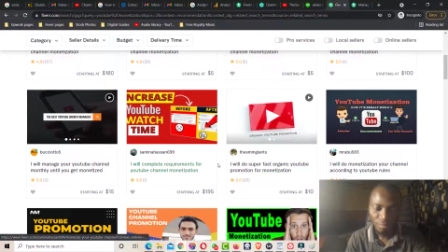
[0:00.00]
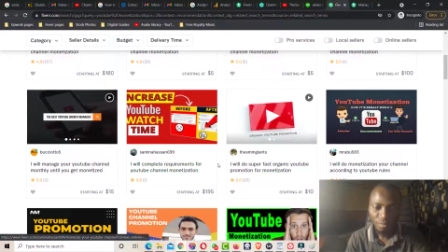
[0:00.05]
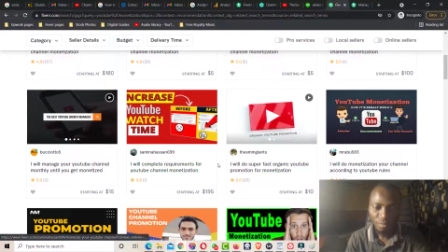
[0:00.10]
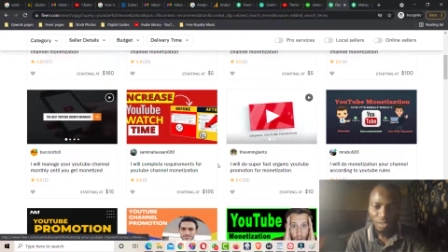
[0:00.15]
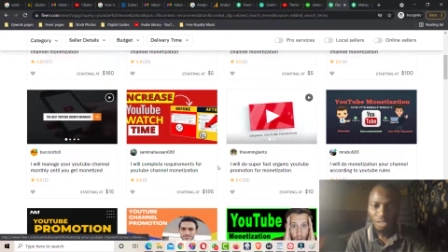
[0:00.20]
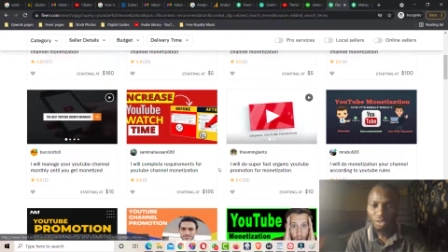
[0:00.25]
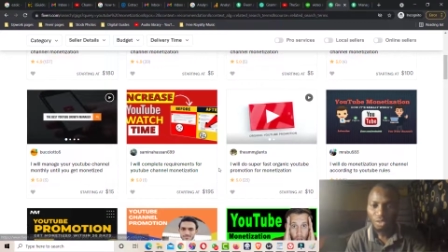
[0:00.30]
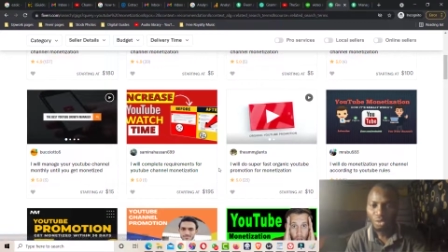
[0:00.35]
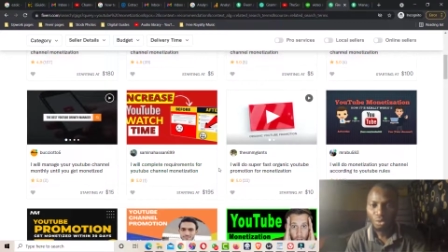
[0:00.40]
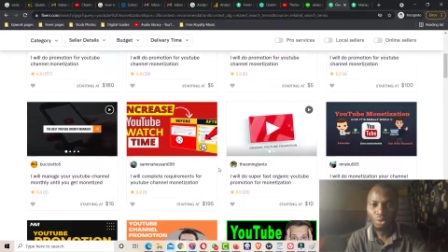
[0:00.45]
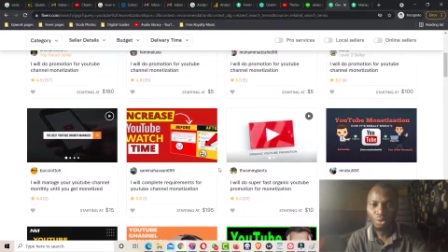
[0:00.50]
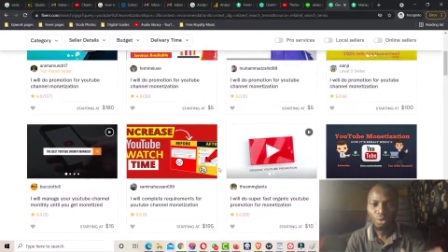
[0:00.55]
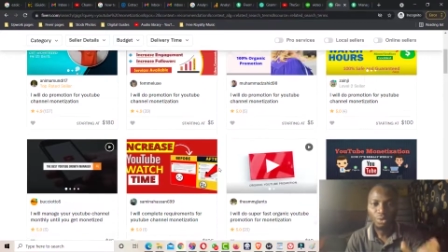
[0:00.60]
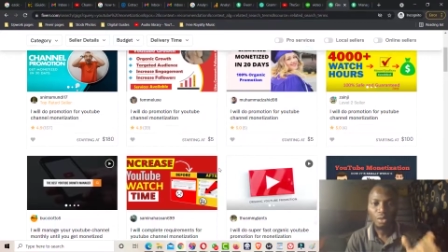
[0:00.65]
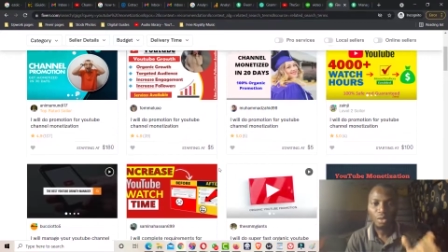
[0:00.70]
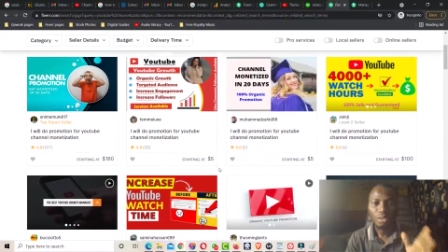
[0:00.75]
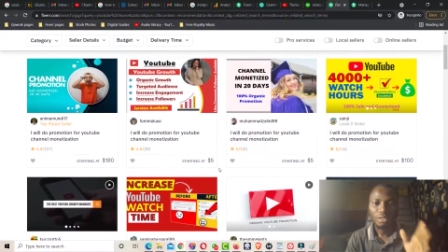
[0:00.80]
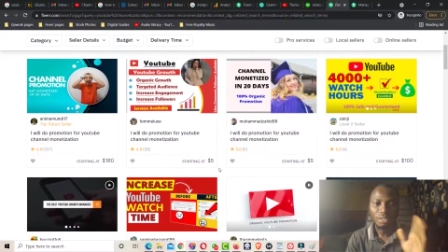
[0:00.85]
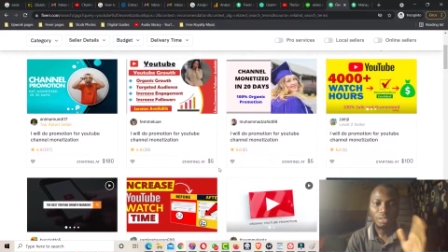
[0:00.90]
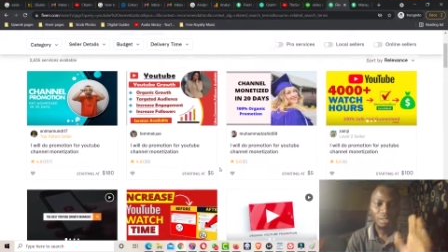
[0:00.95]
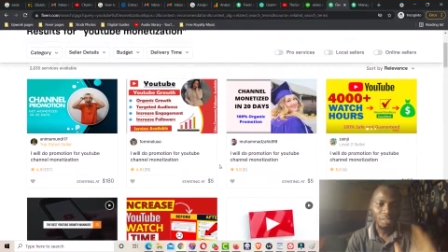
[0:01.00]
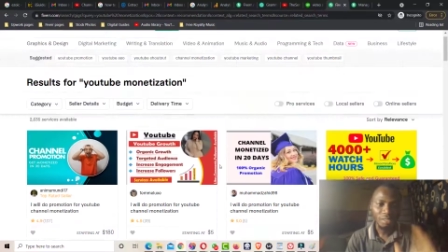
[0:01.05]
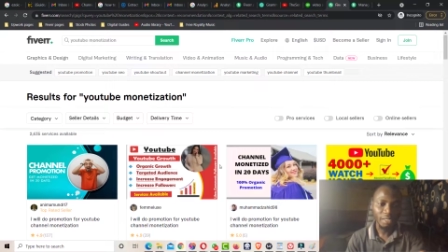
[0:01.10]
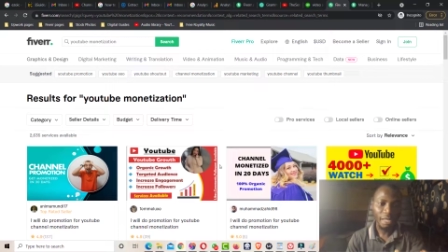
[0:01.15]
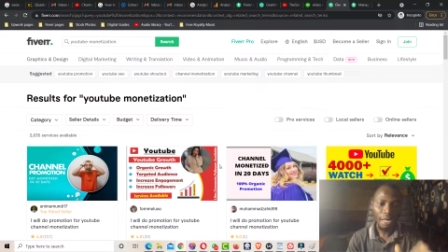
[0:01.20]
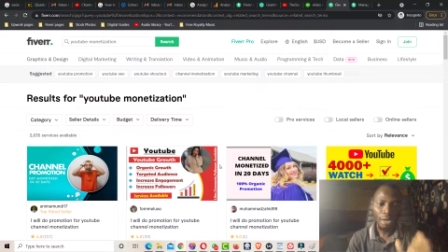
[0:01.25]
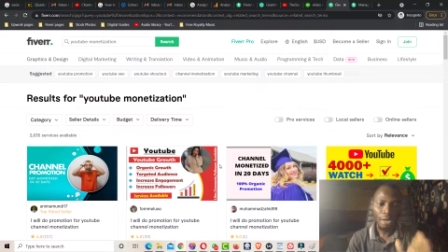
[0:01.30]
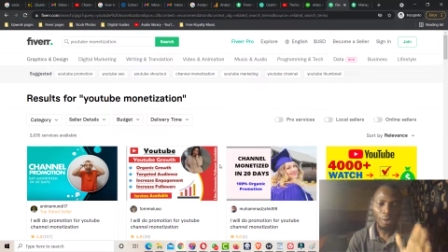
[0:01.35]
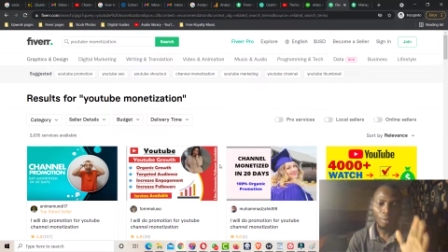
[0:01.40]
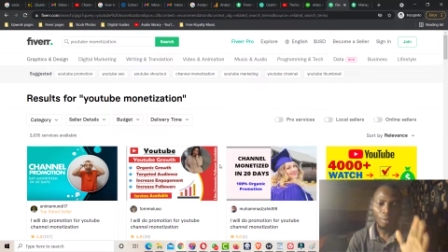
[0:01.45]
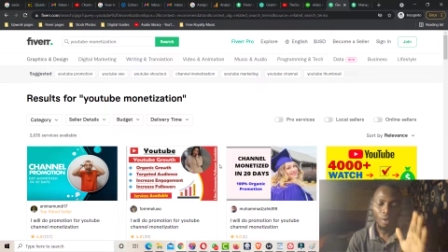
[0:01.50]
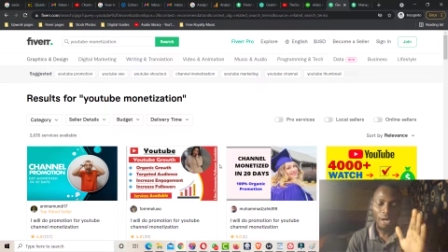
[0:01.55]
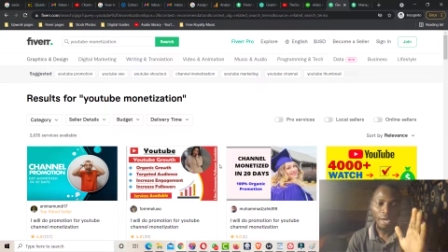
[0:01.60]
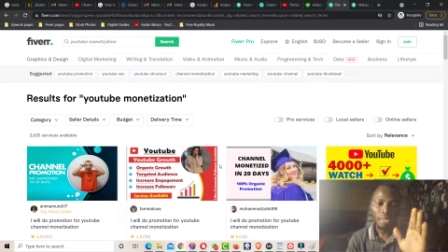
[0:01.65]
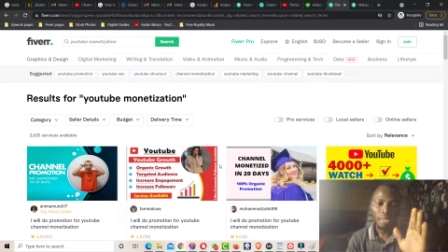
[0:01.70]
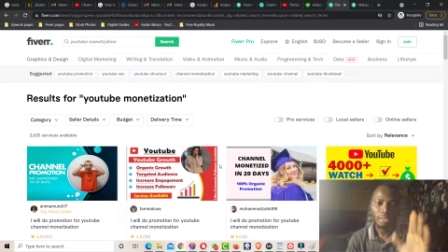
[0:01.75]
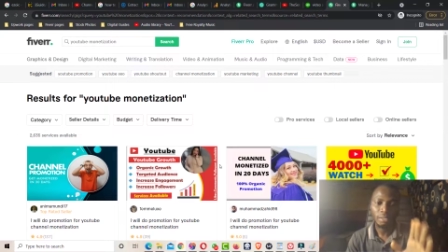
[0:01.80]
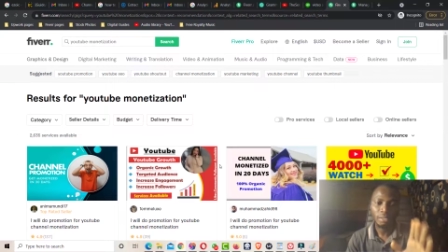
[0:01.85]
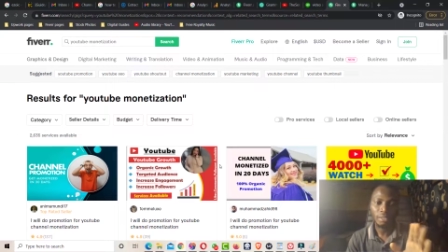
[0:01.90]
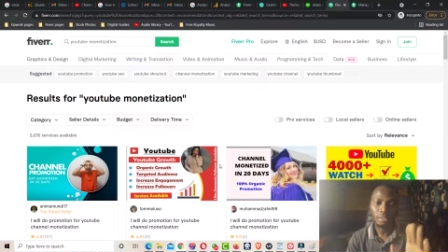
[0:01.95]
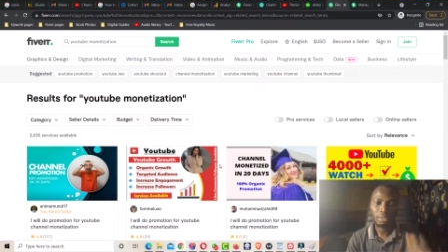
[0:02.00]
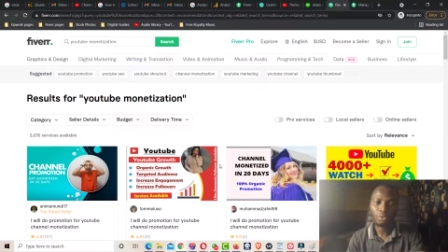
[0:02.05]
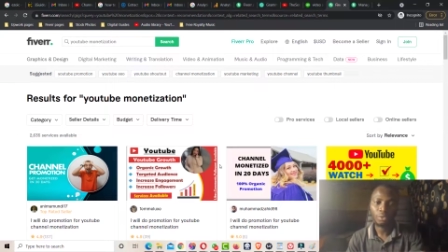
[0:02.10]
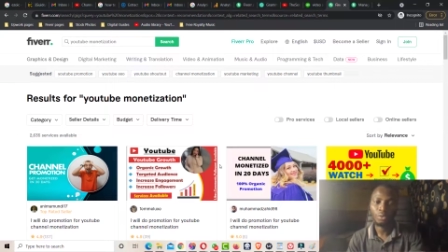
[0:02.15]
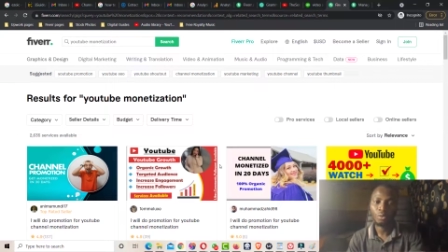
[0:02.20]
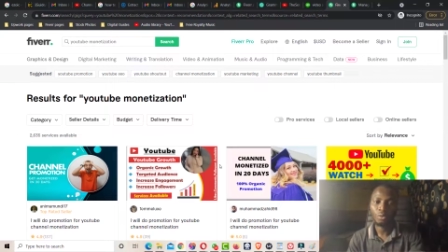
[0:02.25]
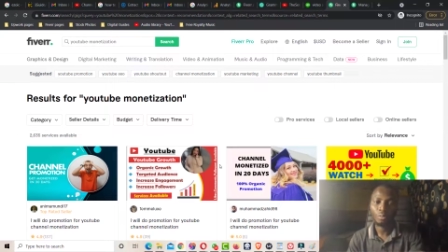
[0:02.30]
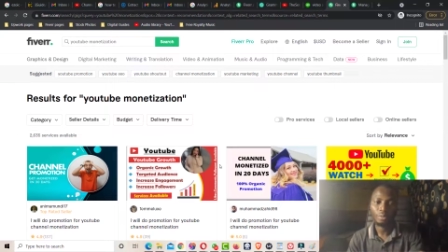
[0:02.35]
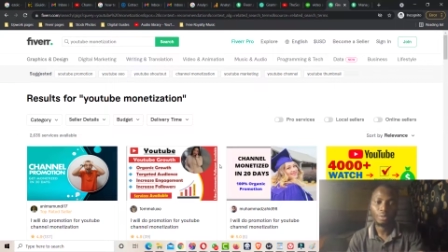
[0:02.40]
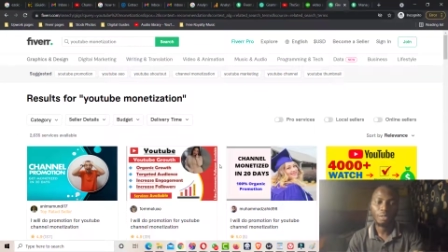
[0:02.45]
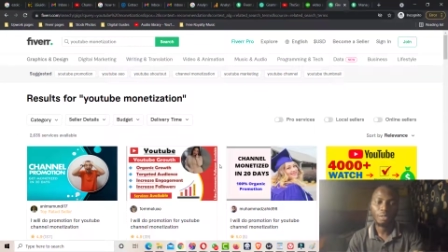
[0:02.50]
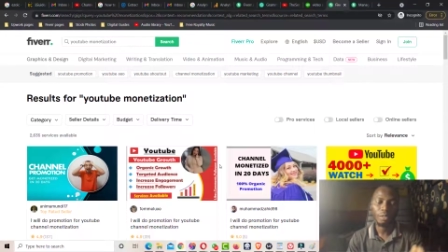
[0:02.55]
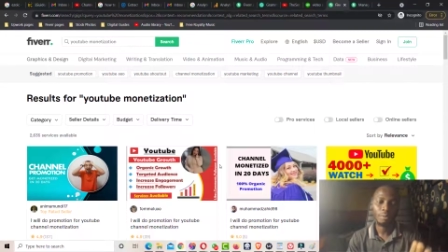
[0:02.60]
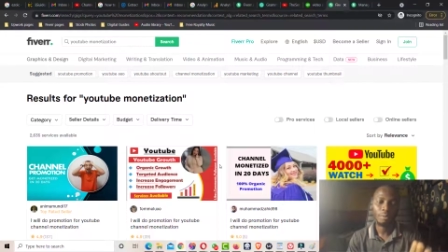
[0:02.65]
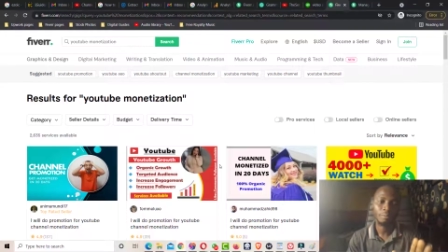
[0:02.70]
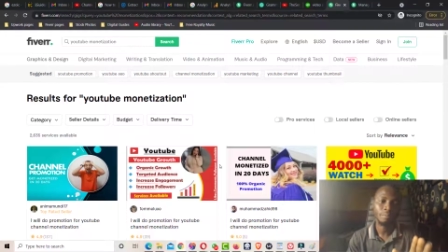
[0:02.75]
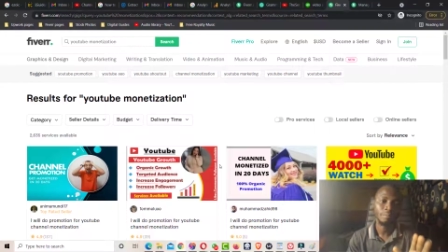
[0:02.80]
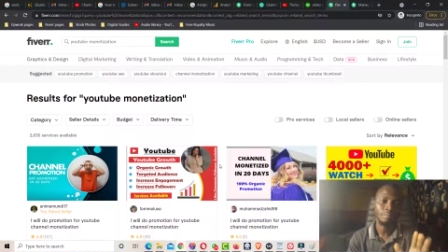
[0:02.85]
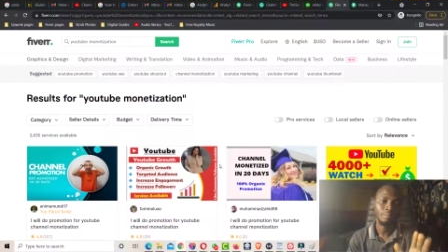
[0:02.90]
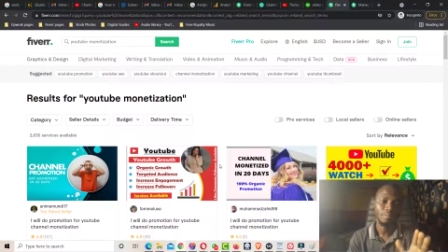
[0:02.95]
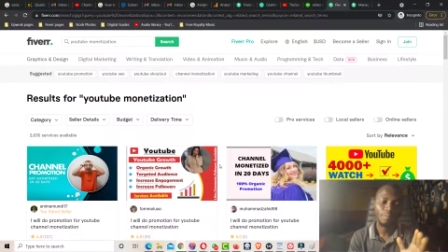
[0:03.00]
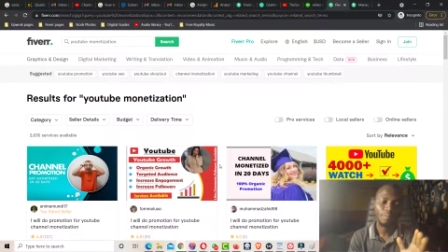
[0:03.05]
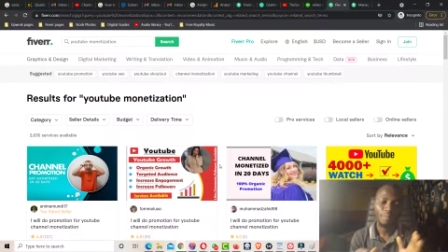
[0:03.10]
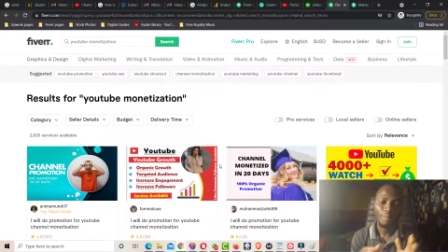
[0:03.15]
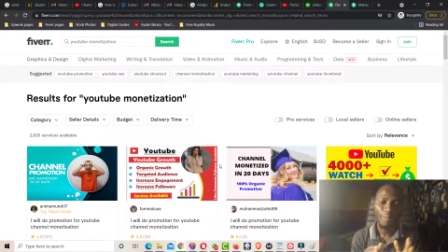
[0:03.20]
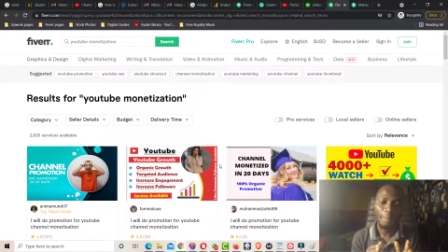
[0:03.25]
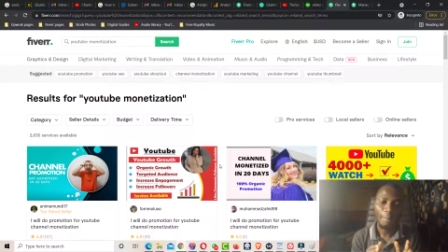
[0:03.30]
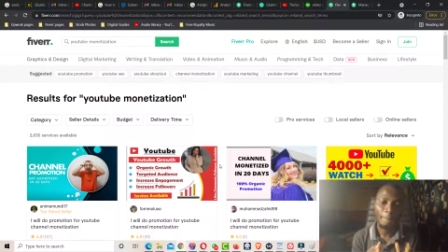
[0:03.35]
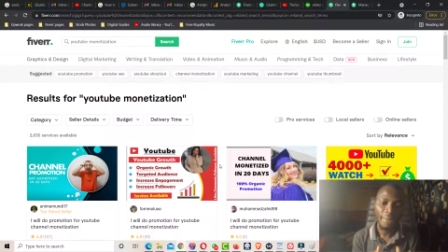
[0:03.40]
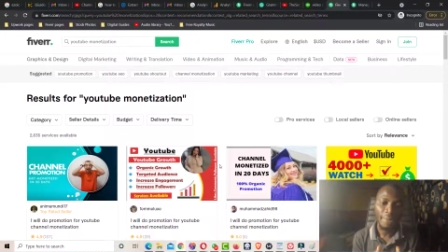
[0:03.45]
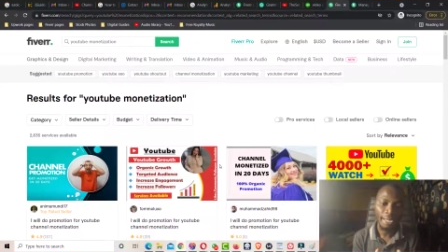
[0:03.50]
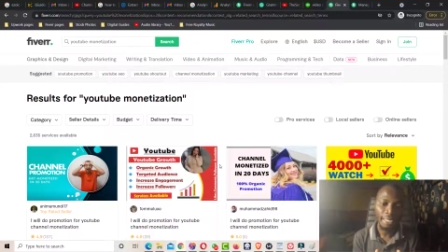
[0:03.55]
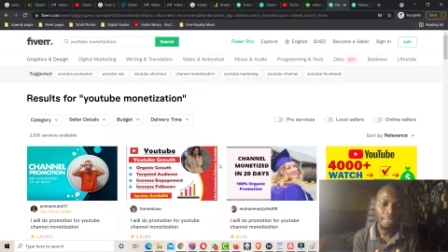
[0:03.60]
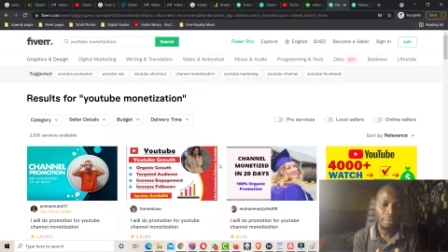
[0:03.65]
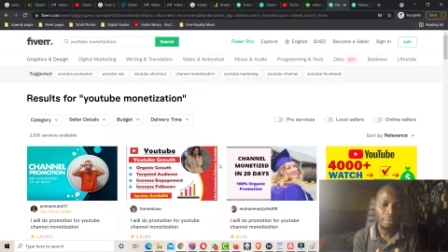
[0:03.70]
So this is how I set up my